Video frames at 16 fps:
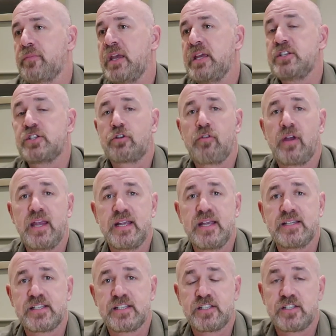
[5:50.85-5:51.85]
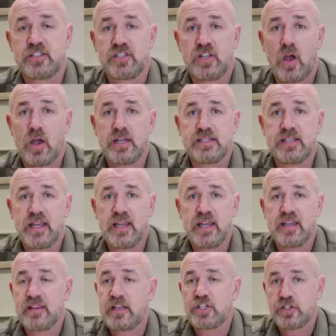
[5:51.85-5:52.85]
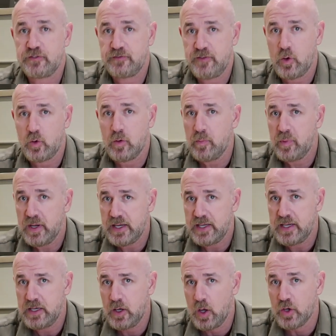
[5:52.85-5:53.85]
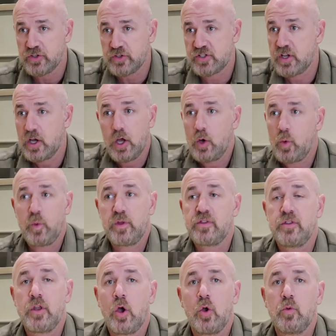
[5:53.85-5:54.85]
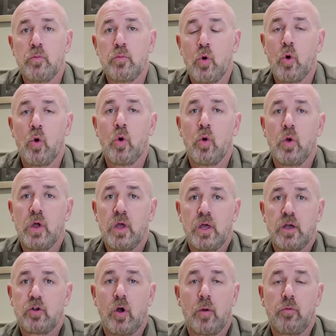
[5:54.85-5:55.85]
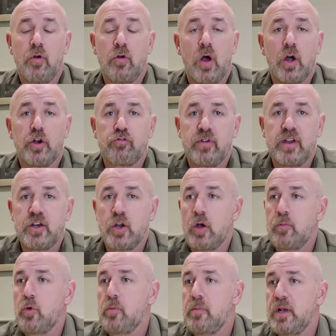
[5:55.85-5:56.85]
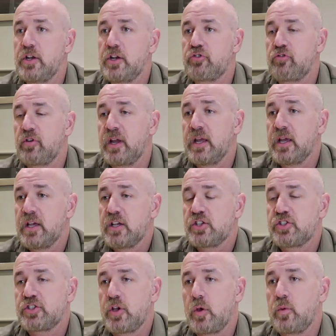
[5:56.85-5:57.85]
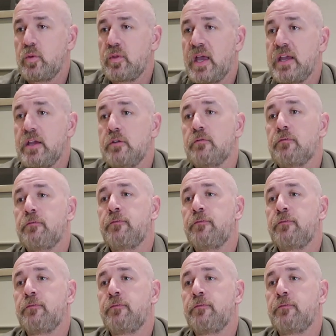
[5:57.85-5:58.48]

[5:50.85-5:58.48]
integrate into society, and they just felt completely lost, with no more camaraderie, no more military. So they